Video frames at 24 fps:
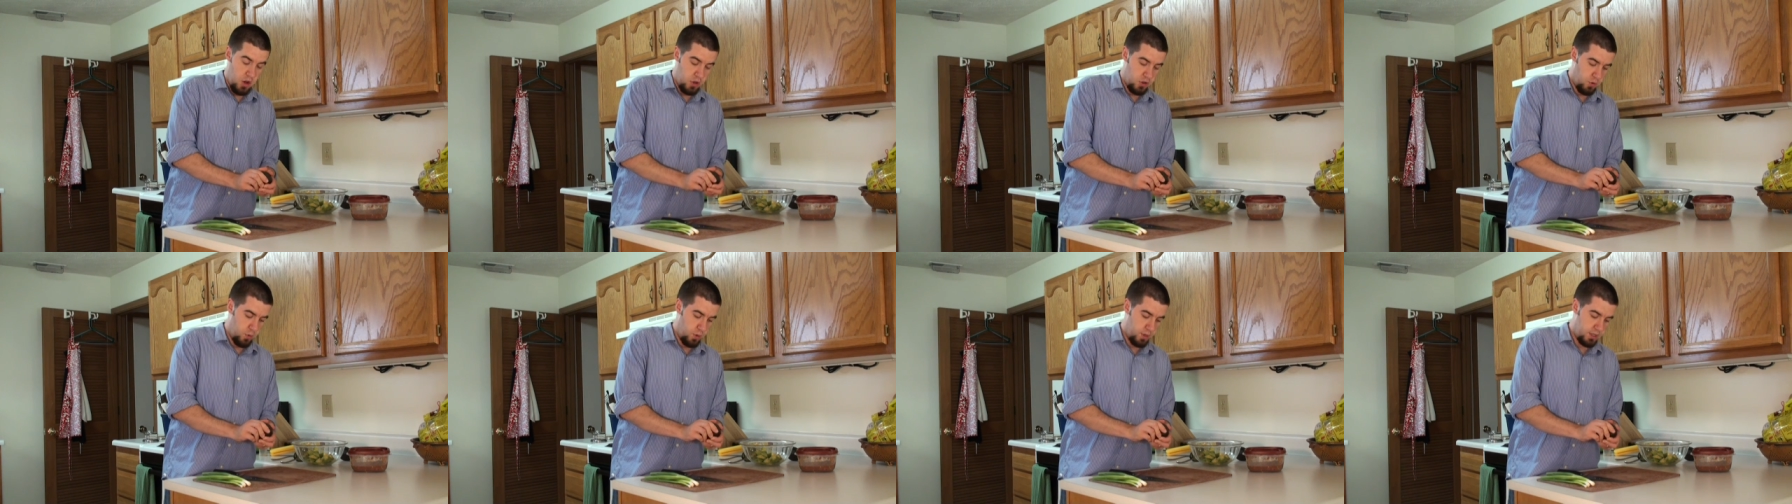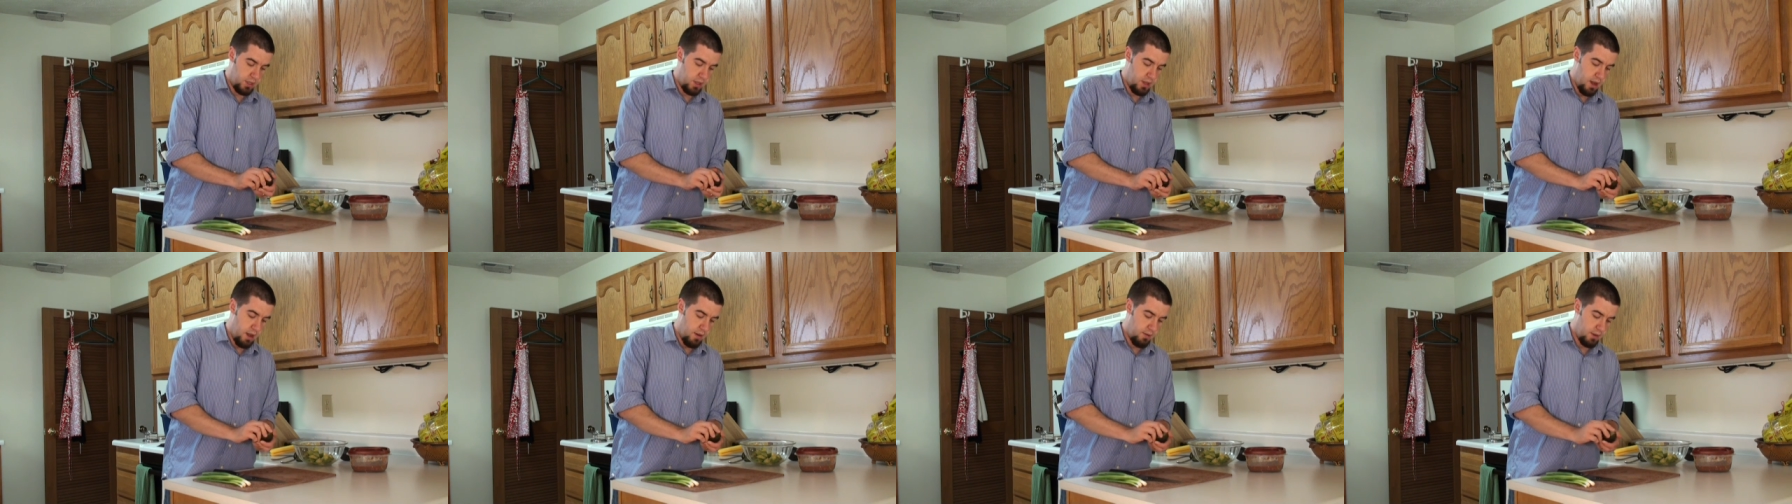
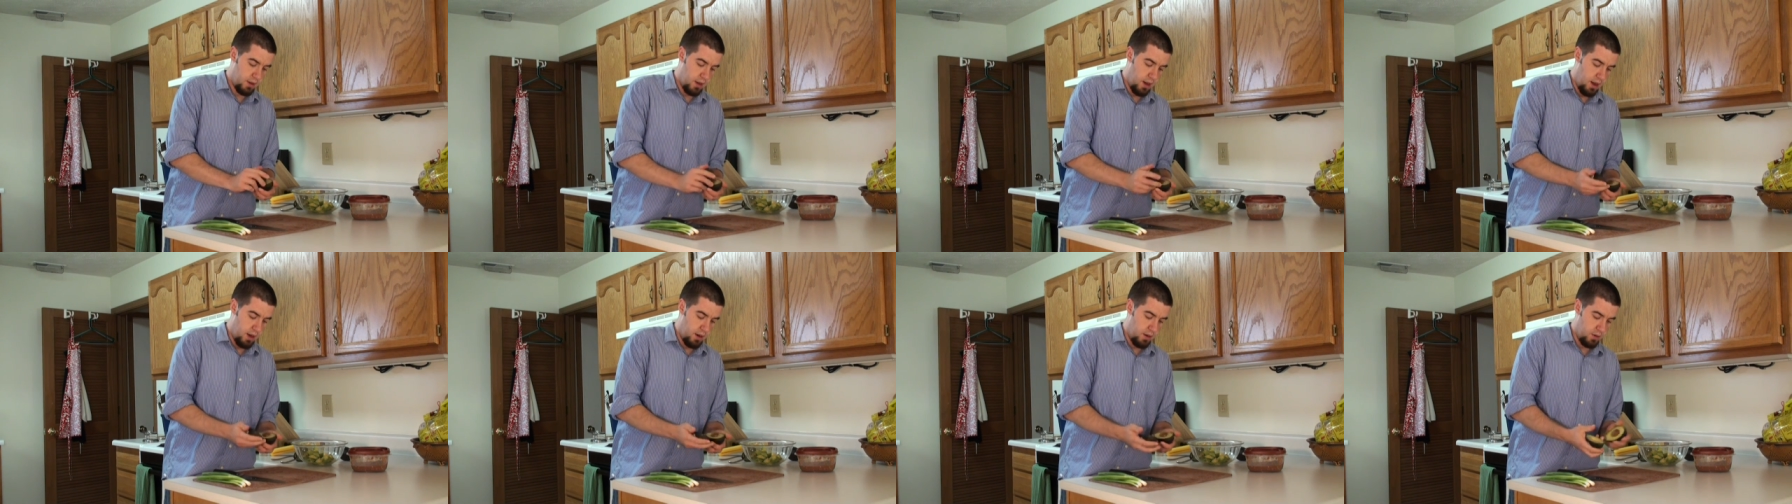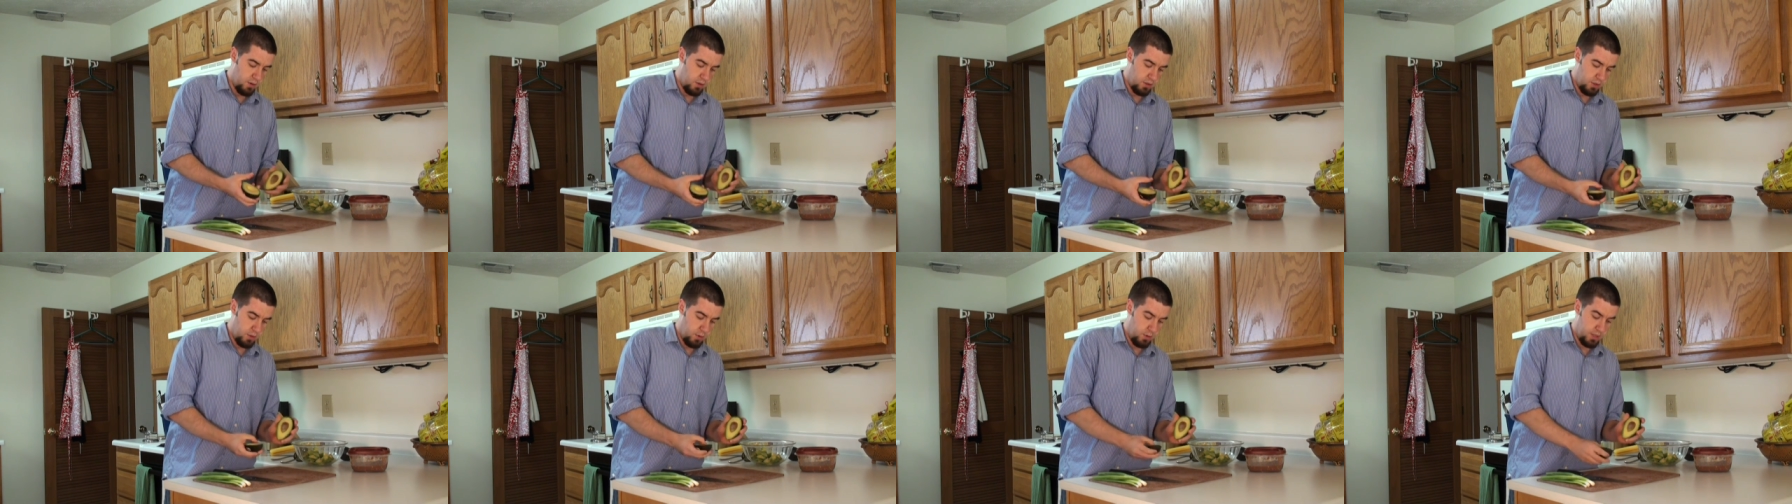Twist the
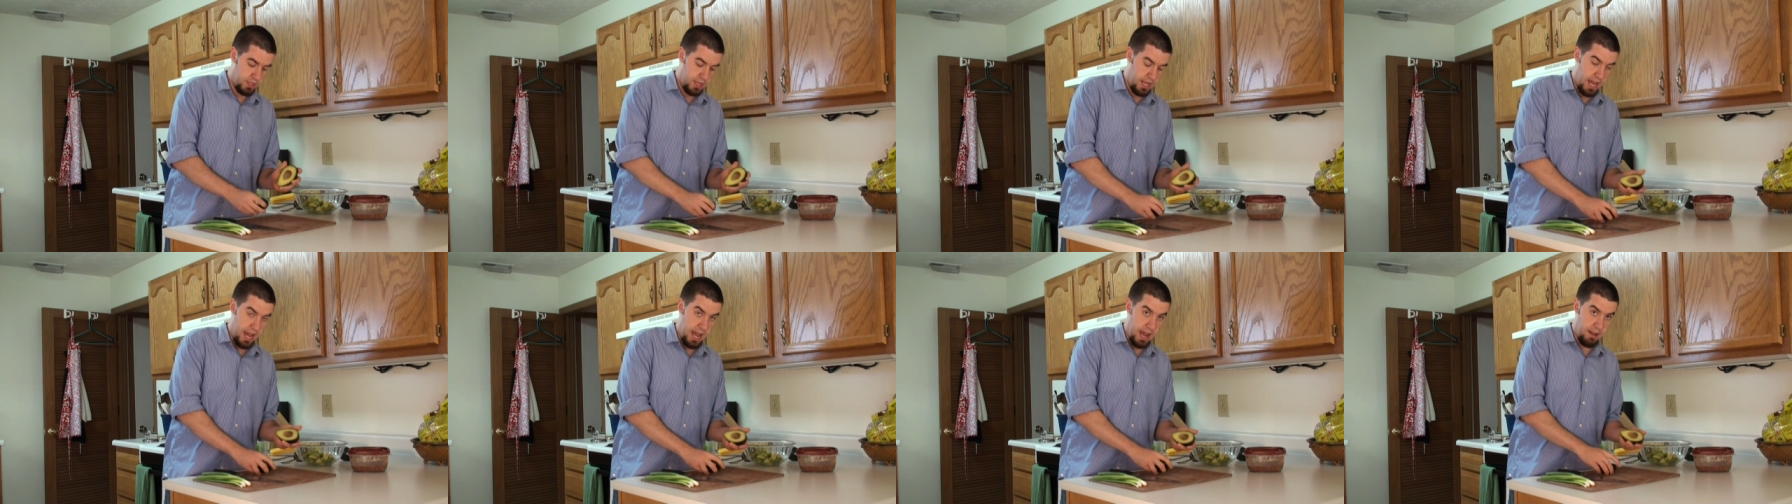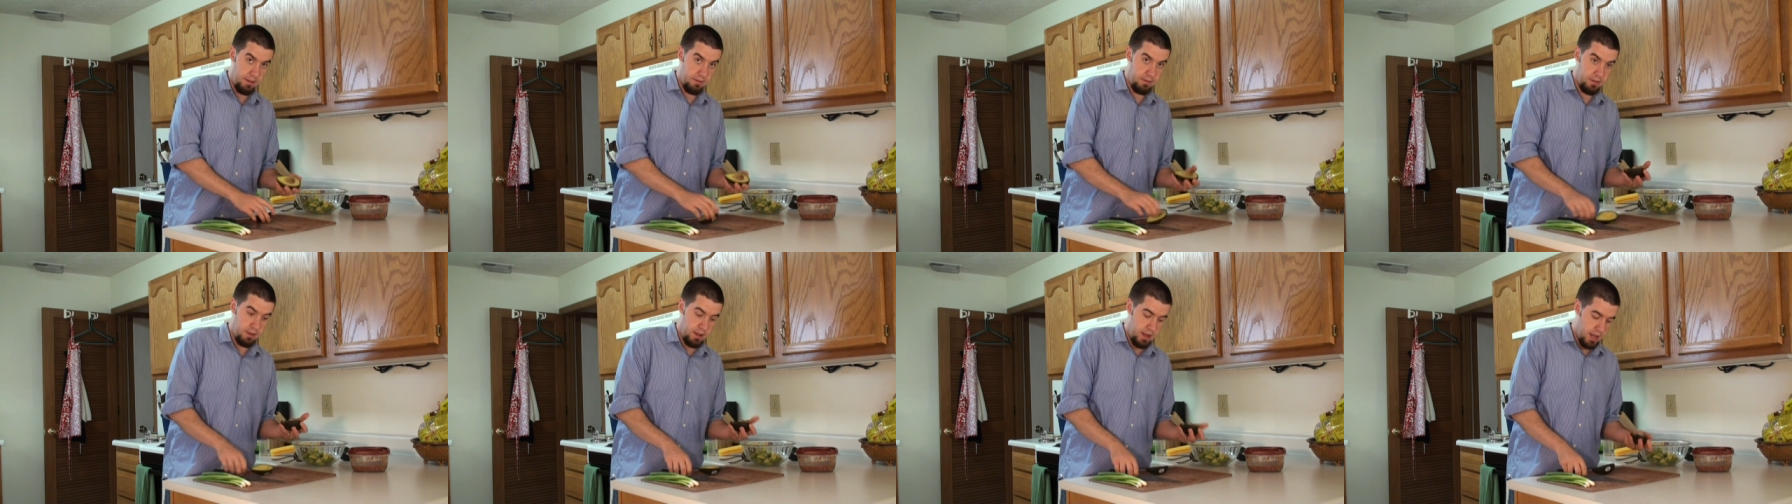avocado so it's
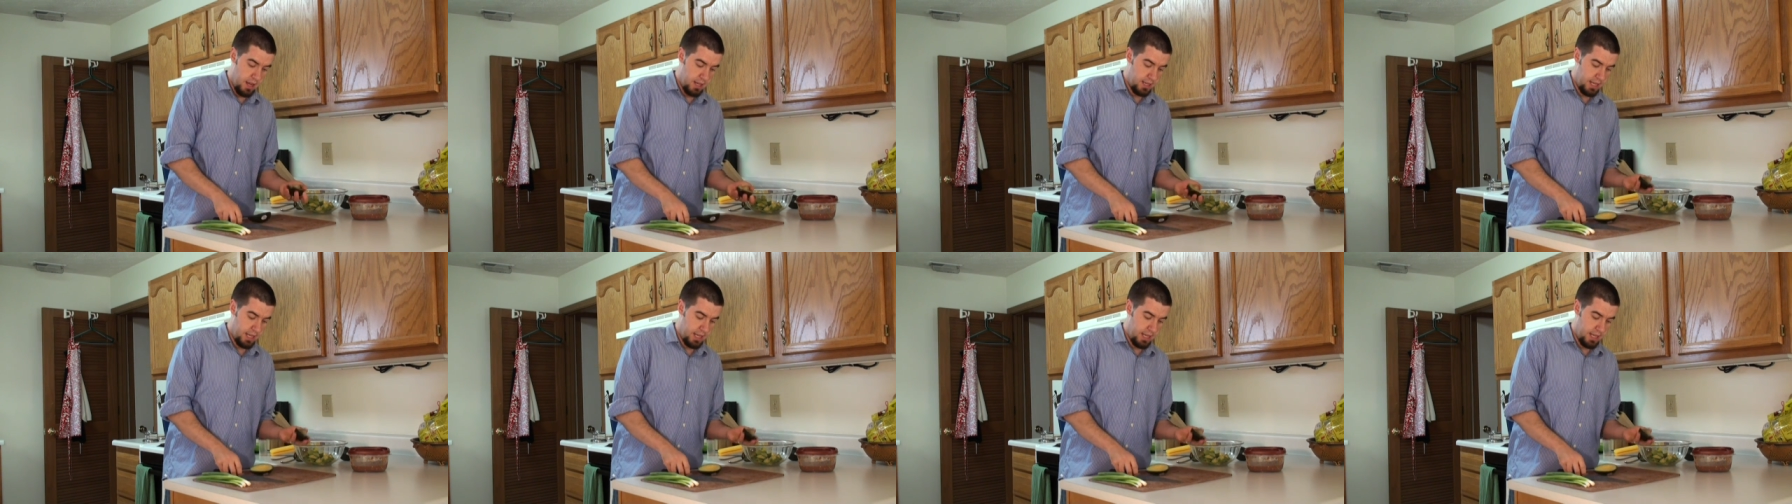half.